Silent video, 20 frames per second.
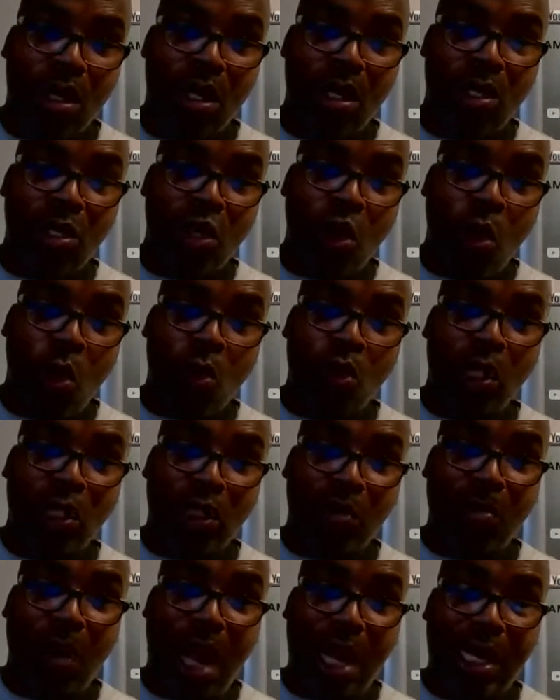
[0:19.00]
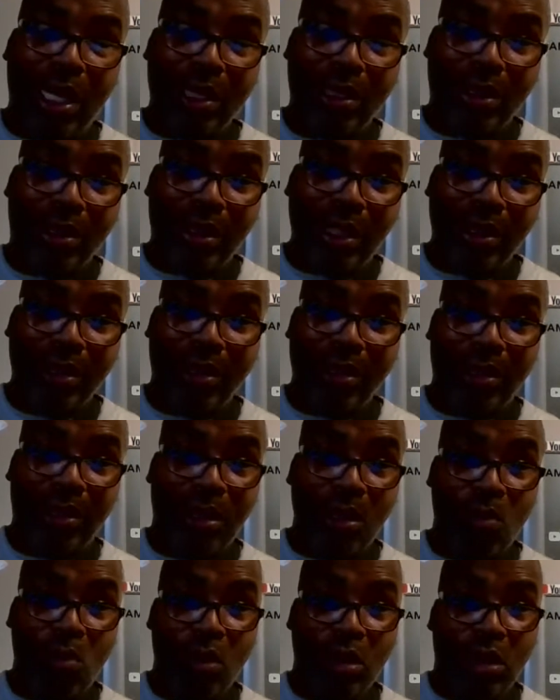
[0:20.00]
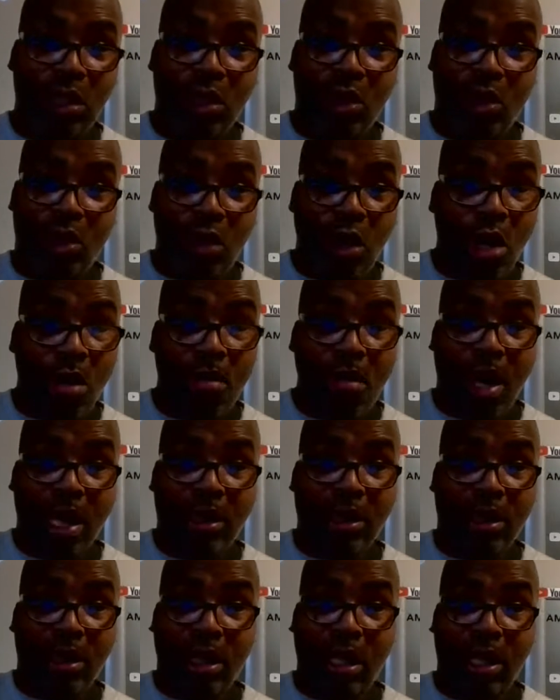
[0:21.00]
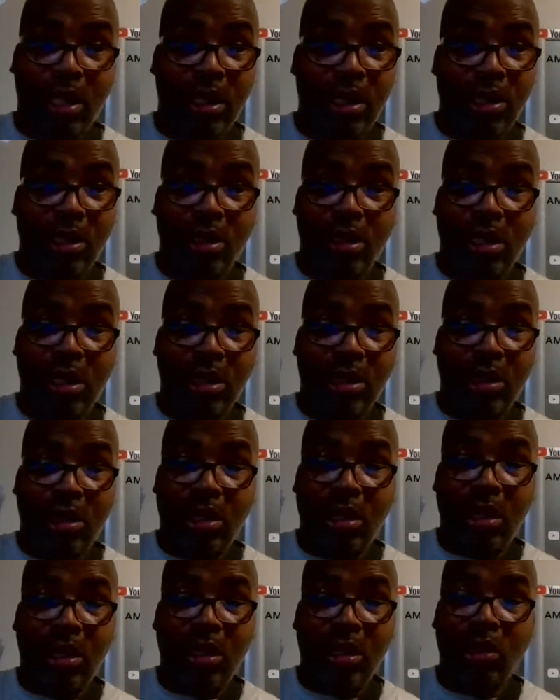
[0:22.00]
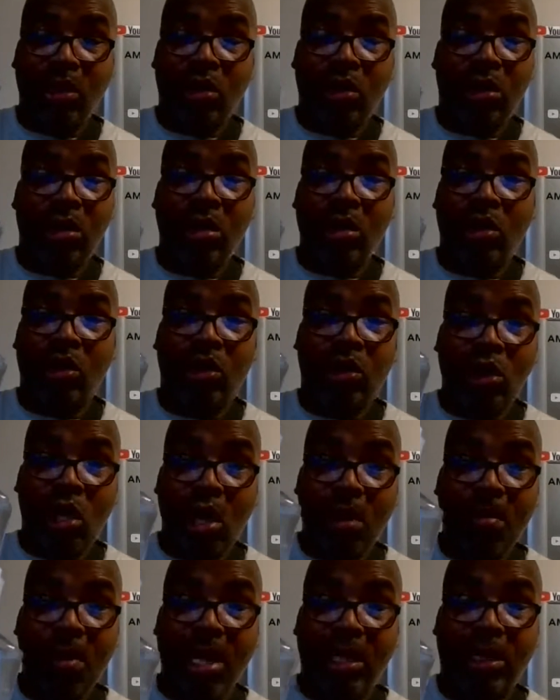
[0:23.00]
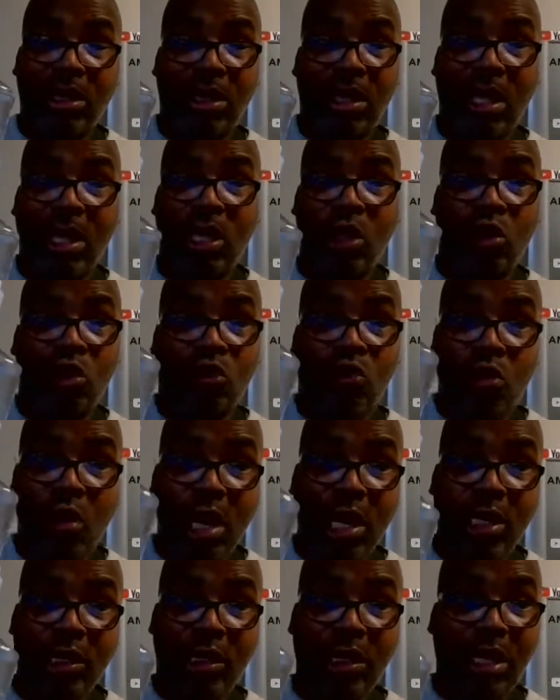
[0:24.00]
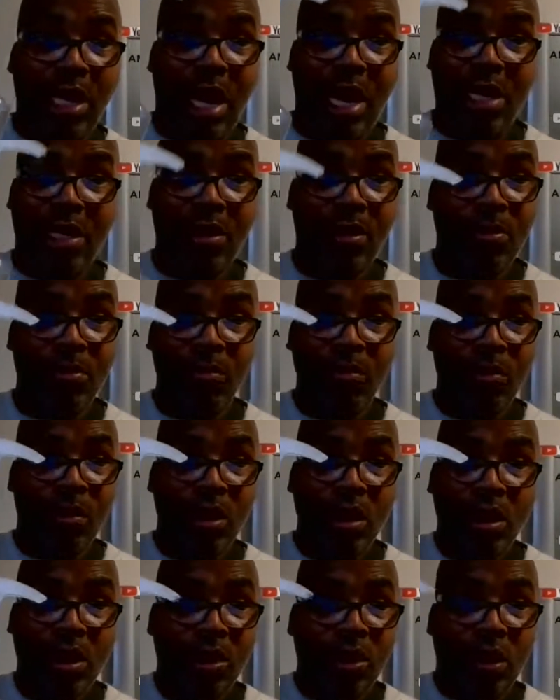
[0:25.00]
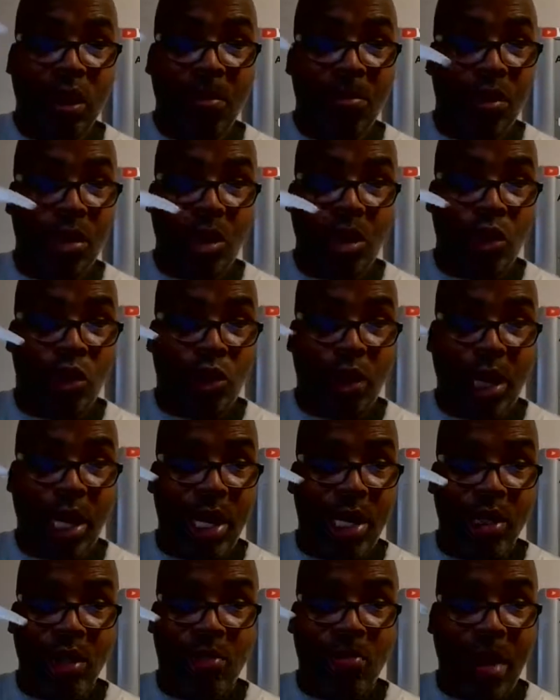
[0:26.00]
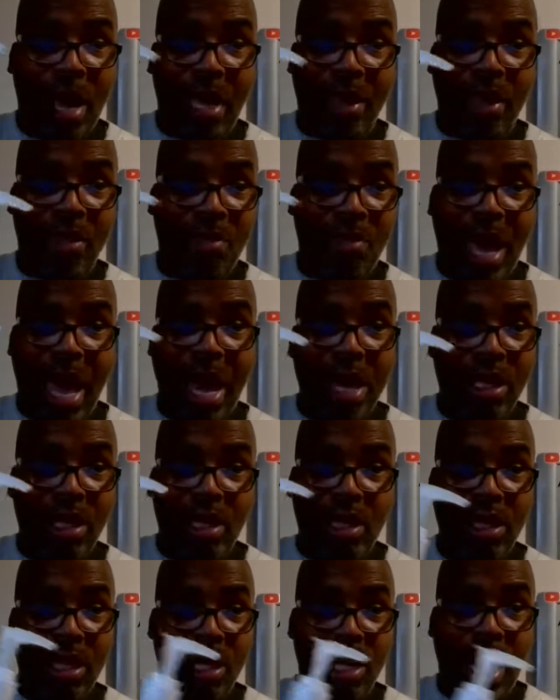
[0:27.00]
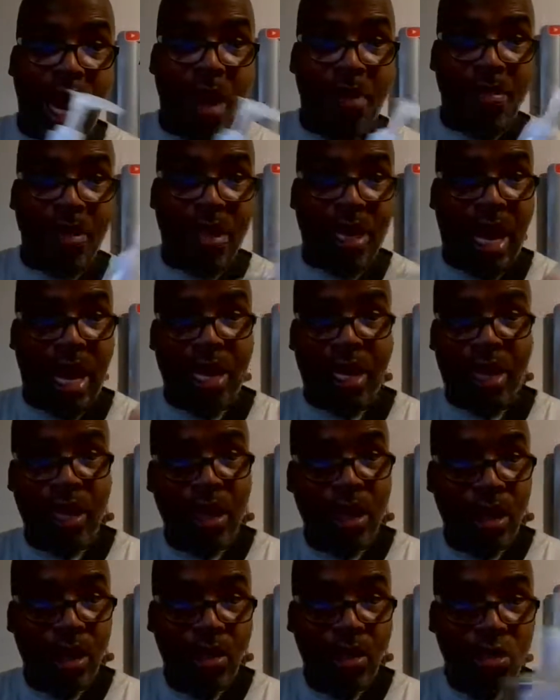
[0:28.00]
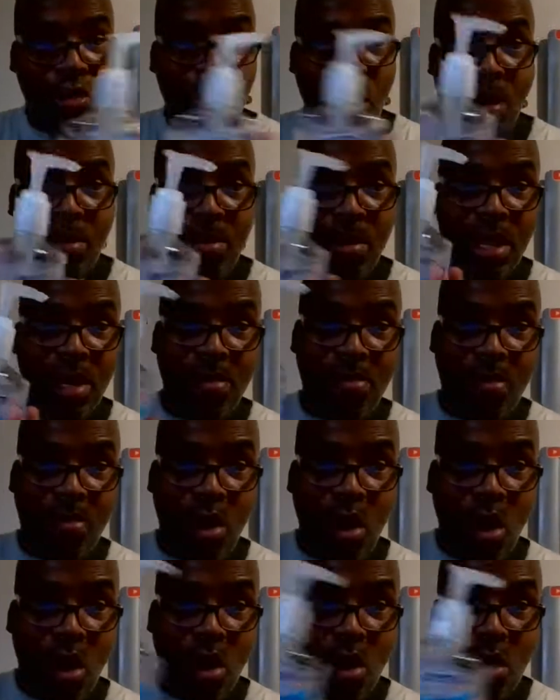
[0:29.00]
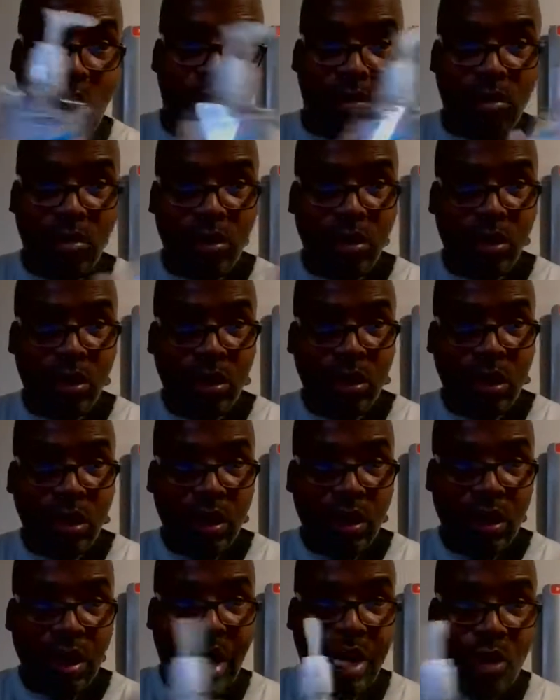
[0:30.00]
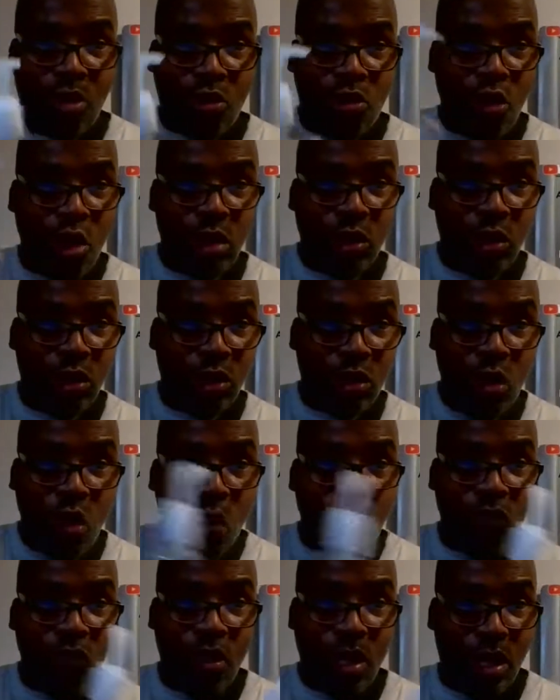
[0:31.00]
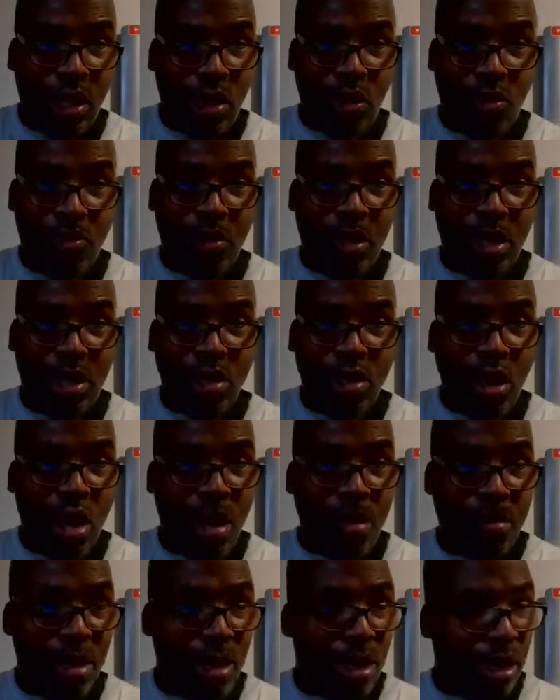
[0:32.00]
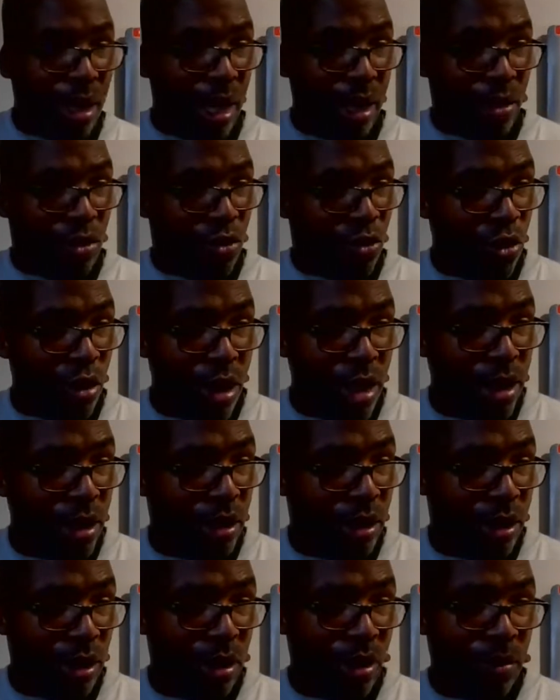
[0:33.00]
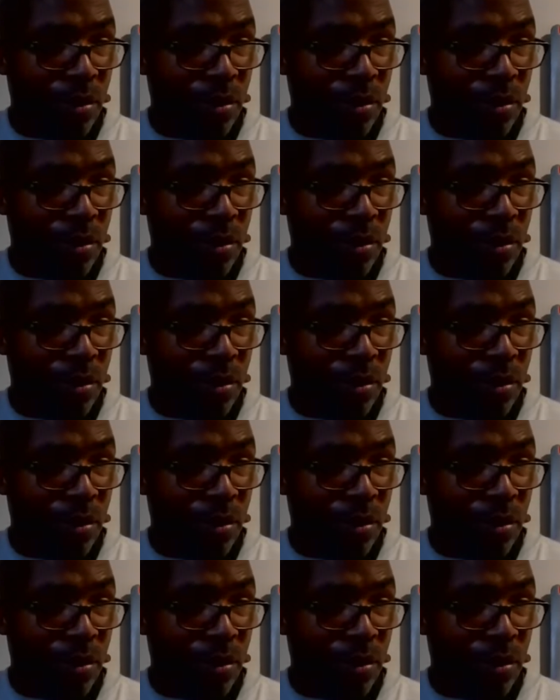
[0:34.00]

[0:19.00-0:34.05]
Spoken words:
notice my consistency with this Germex thing. This Germex thing is crazy. Like something to change mathematically, and I'll be like, you know what I mean? Boom. Like crossing over a little bit, you know what I mean? Like crazy.